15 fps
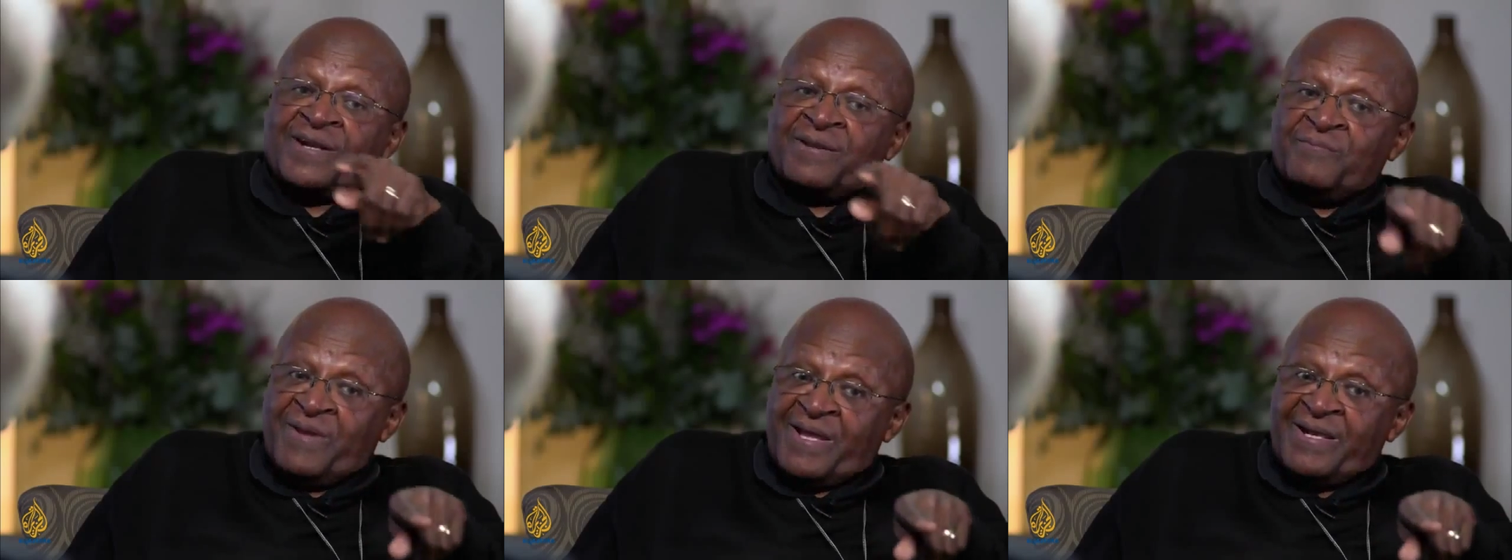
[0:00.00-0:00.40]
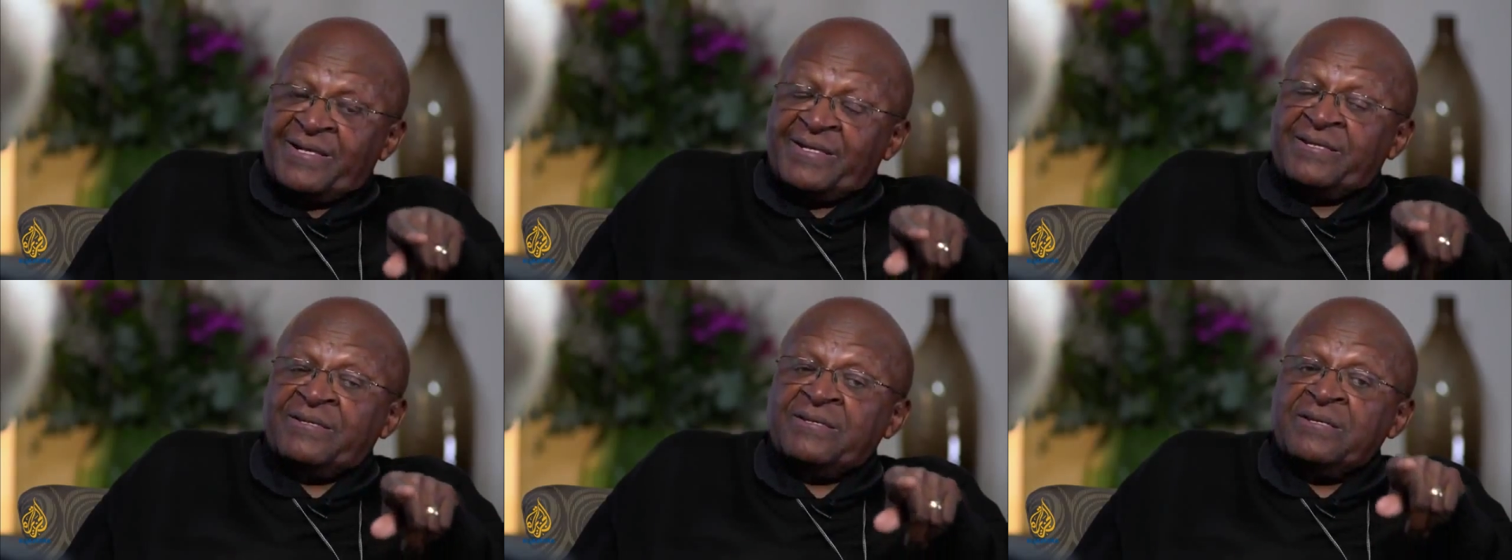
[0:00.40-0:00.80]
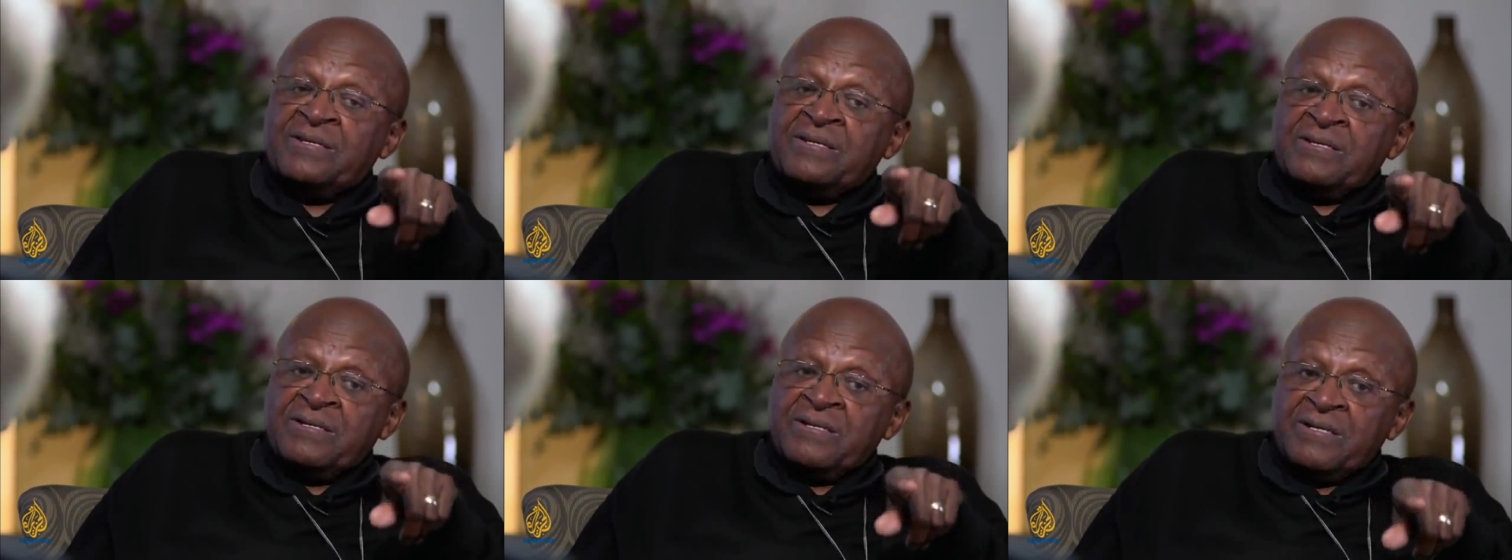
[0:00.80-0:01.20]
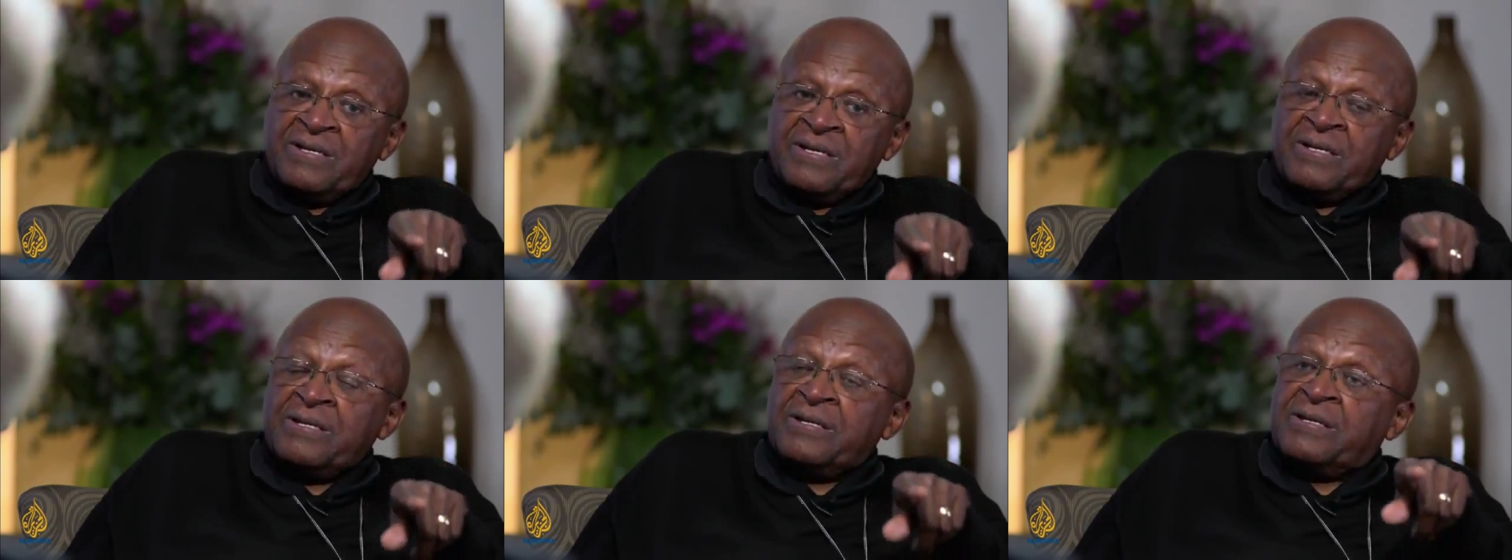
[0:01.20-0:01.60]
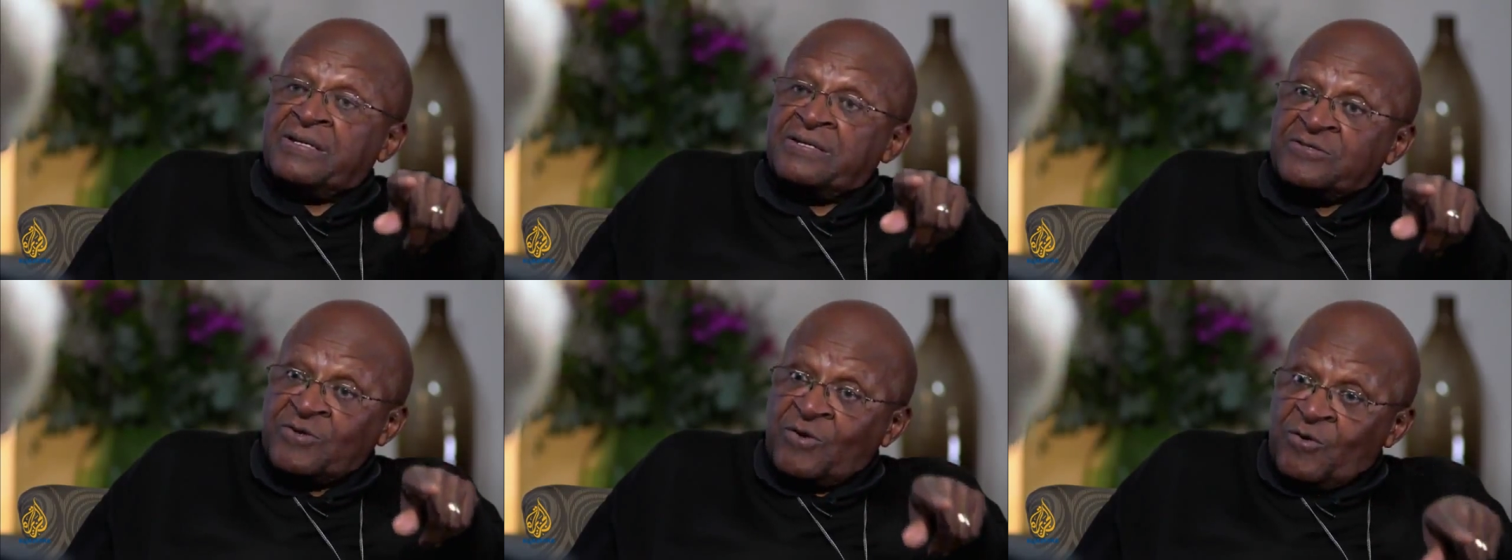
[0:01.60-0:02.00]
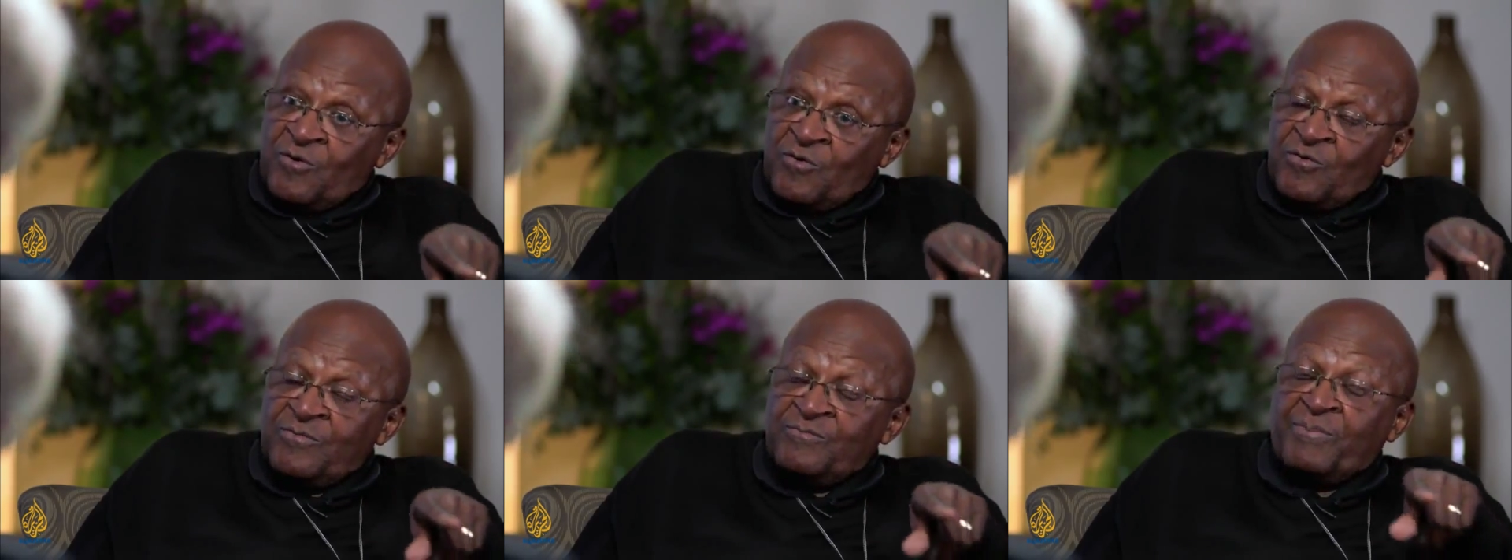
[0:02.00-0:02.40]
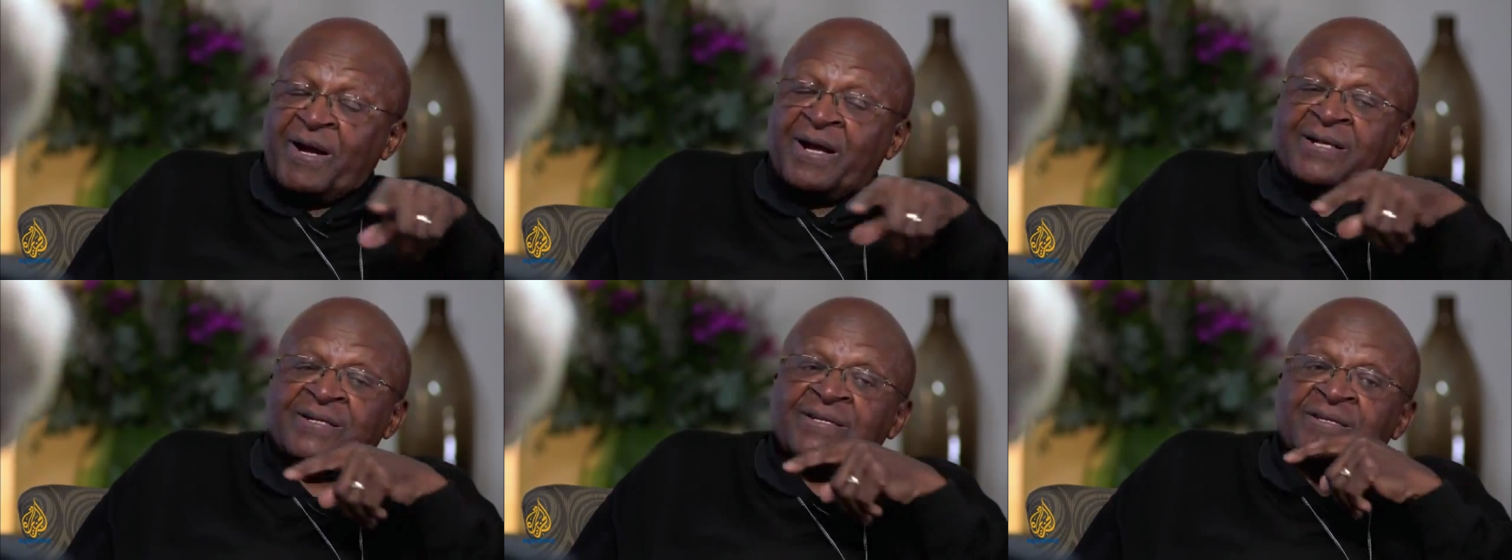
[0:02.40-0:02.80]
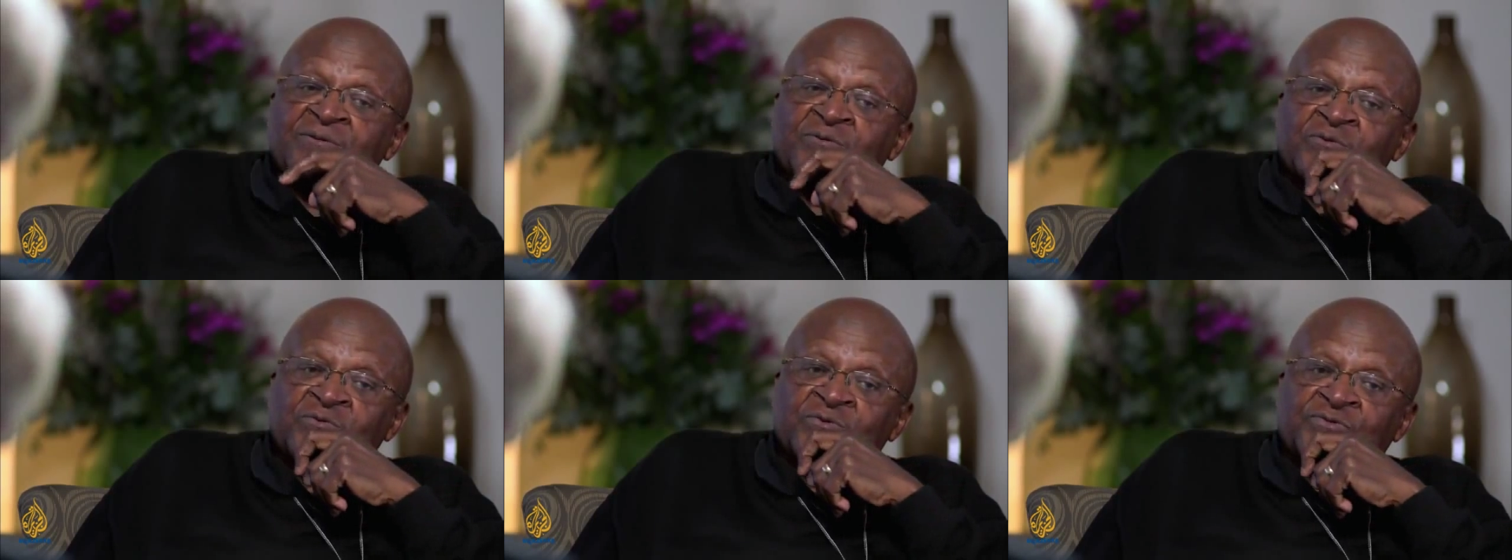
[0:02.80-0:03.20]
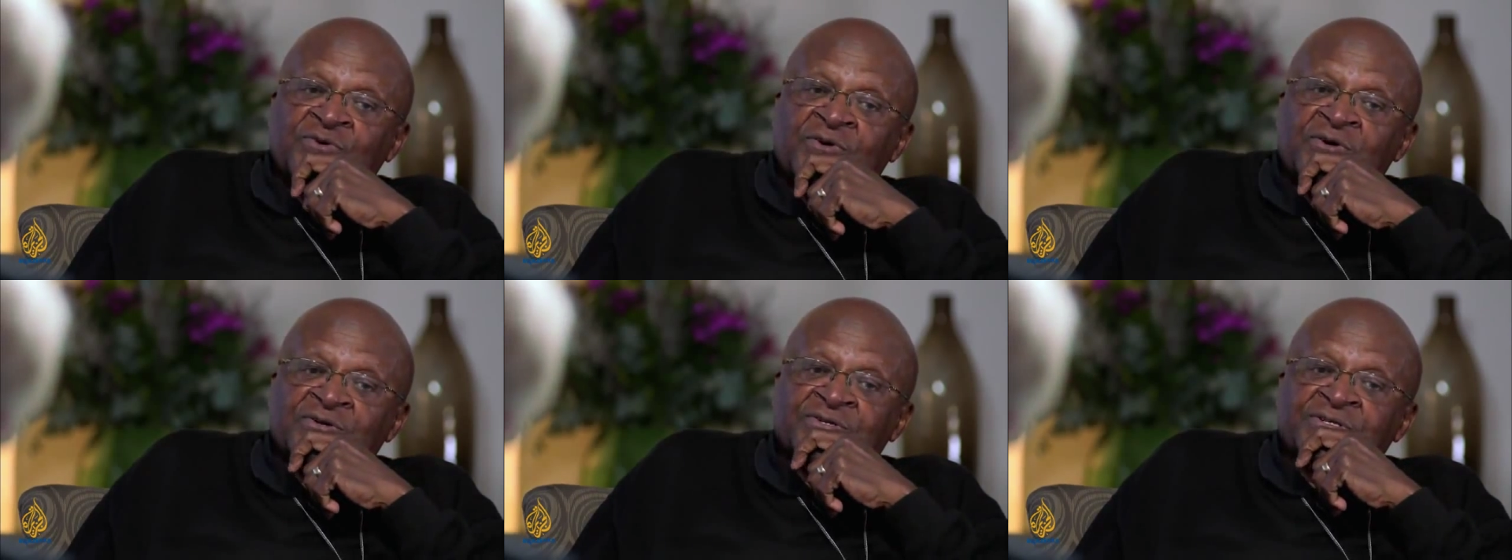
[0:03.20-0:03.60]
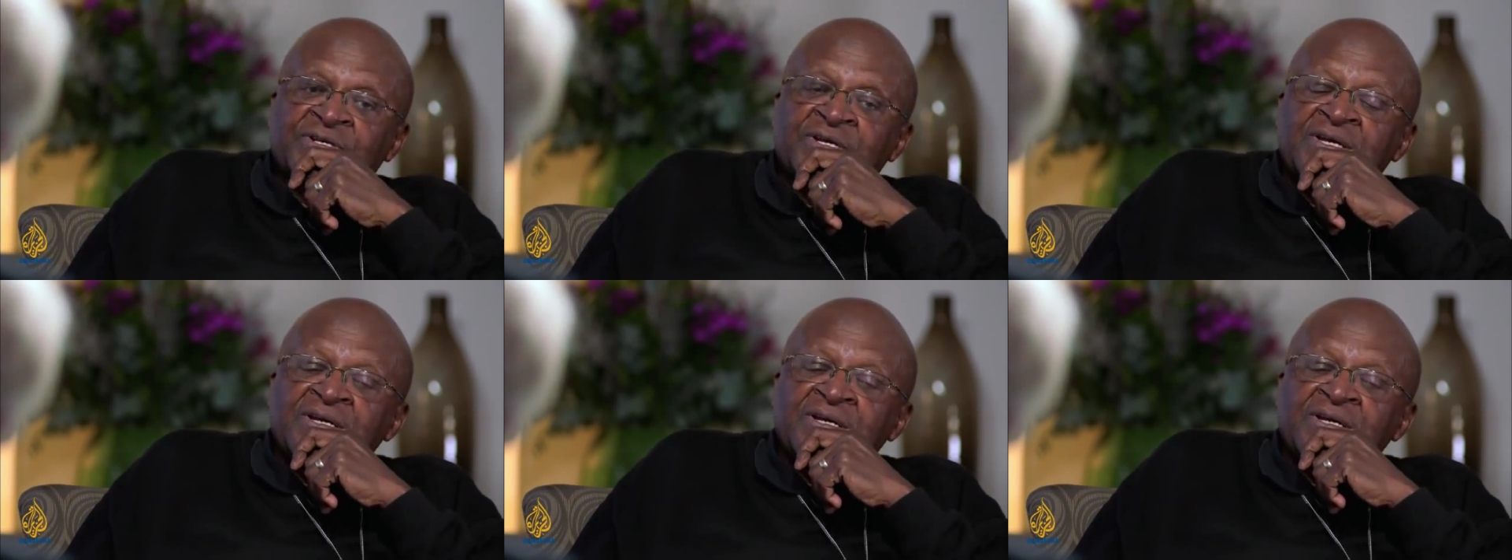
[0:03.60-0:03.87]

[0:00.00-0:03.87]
very many in his own party who thought